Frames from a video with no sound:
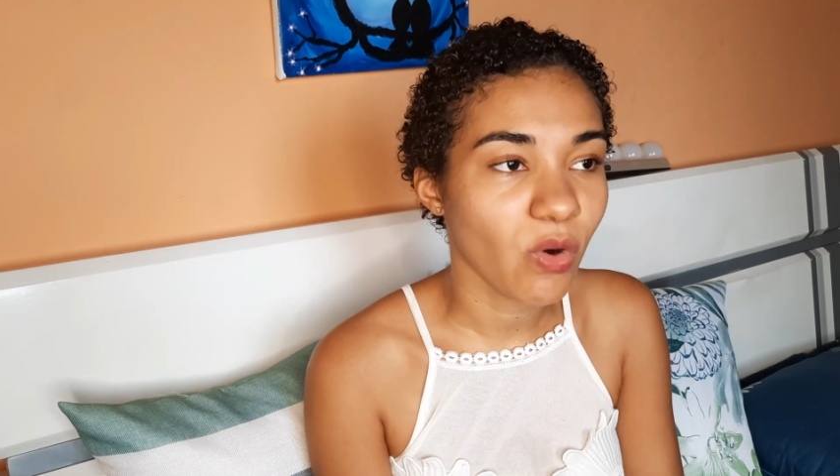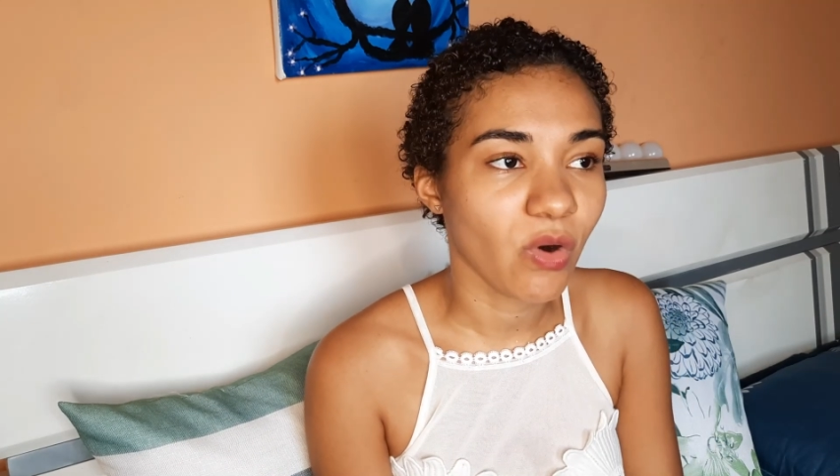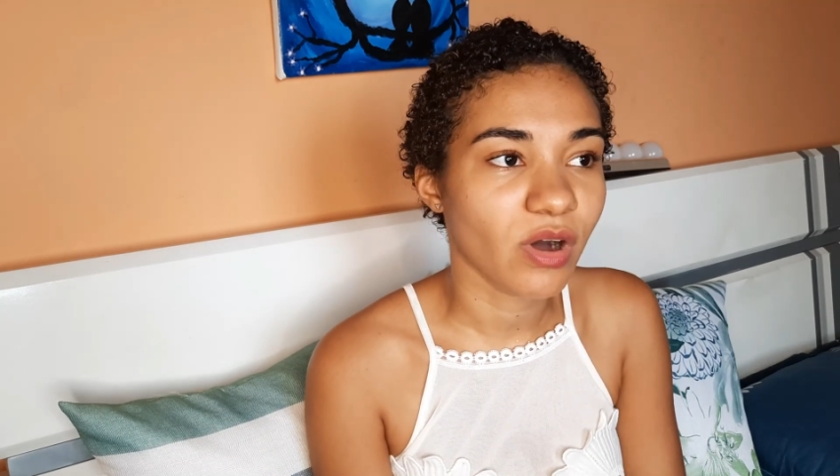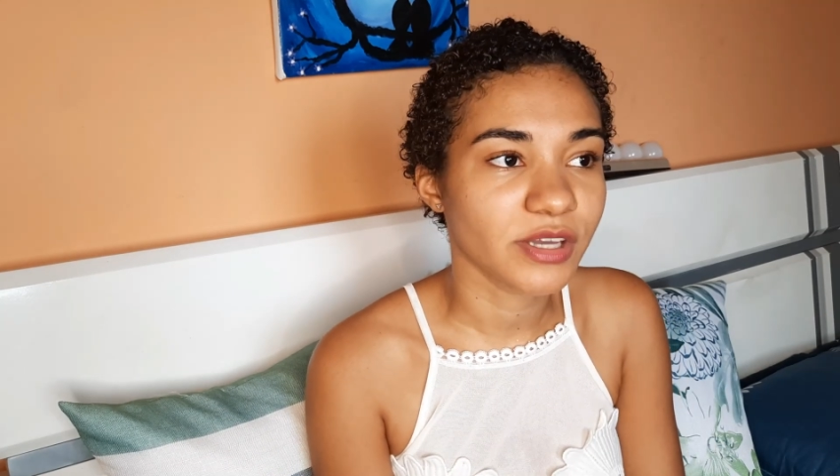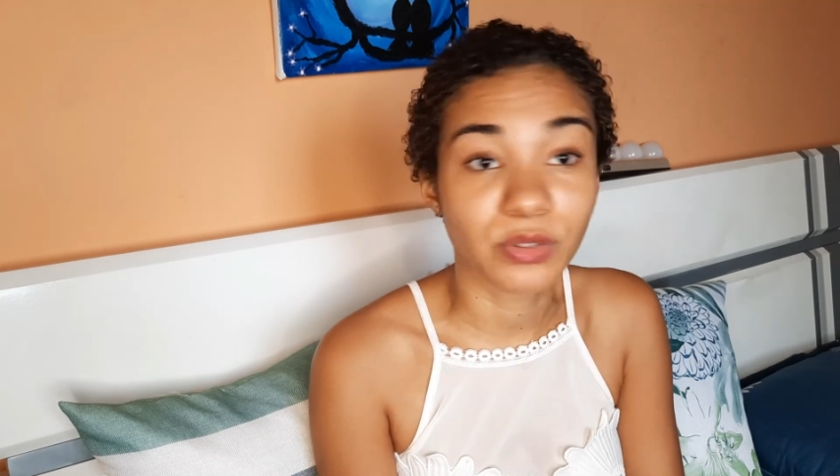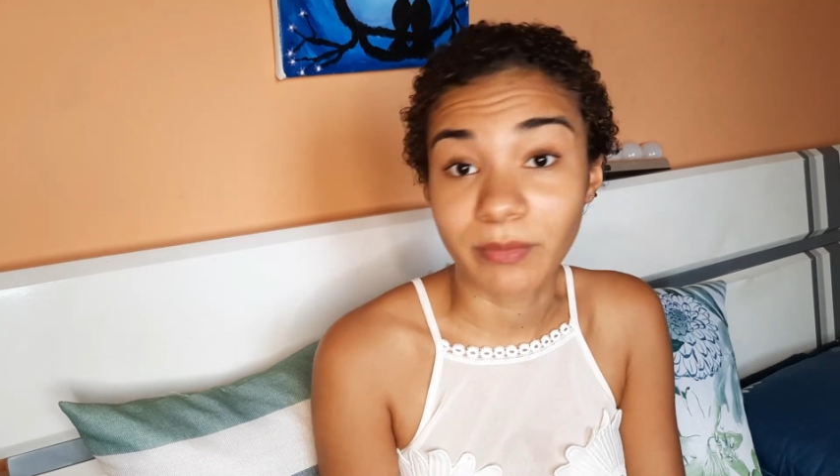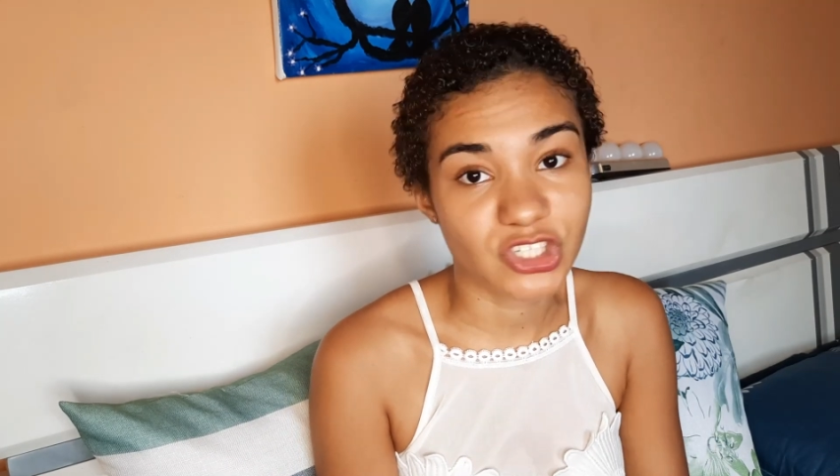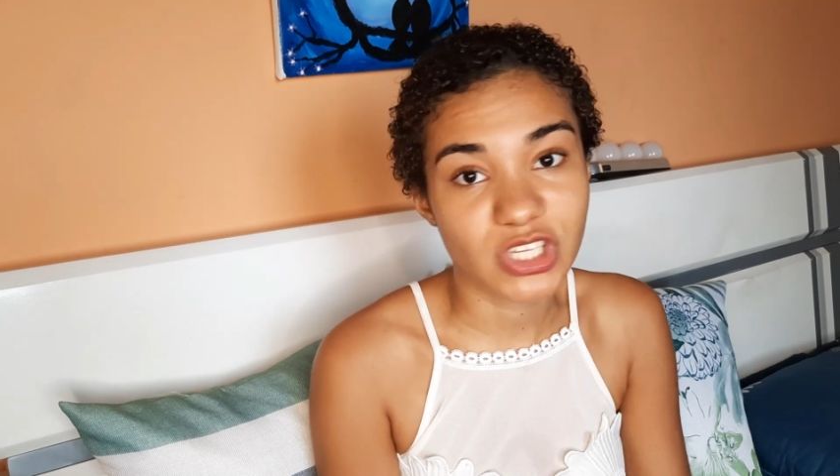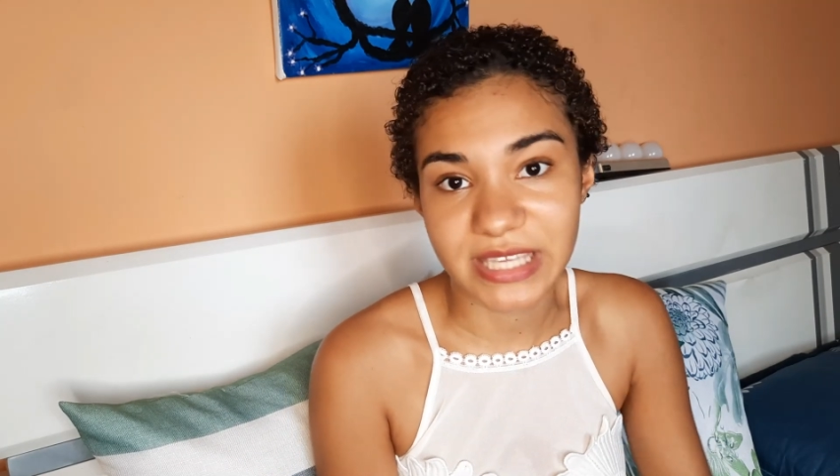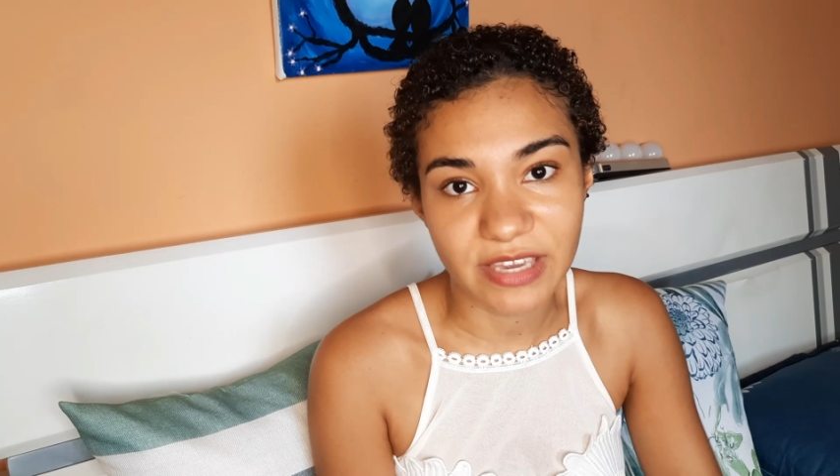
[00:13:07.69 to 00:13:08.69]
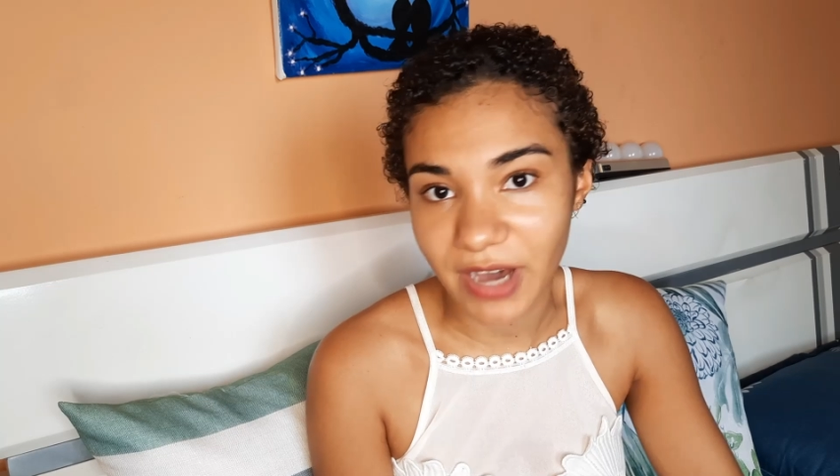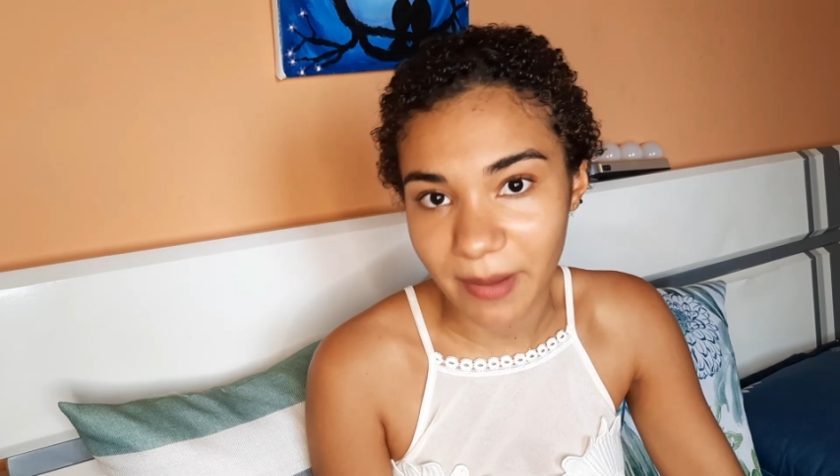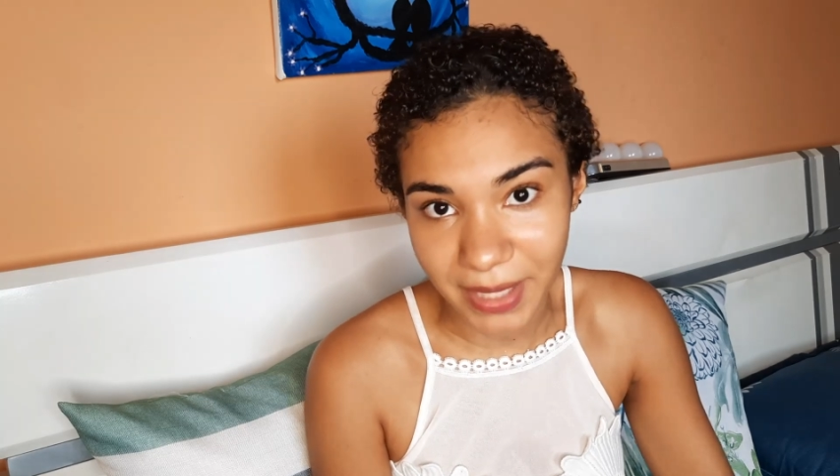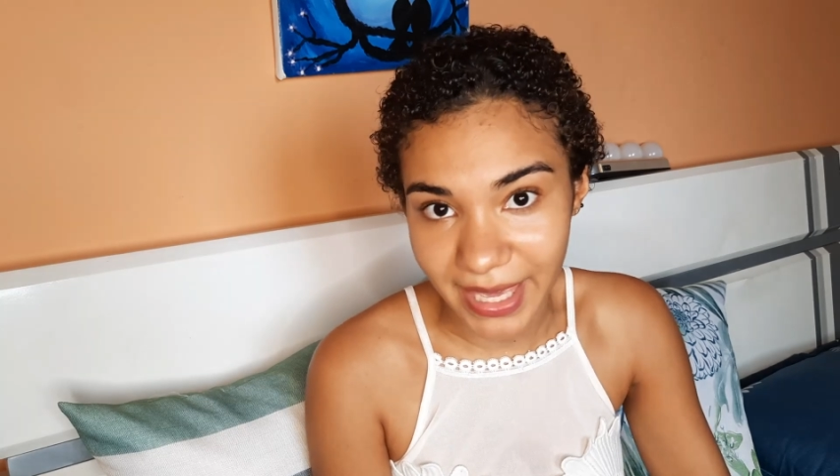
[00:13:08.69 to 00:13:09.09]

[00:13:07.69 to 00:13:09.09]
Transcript: or you might just give up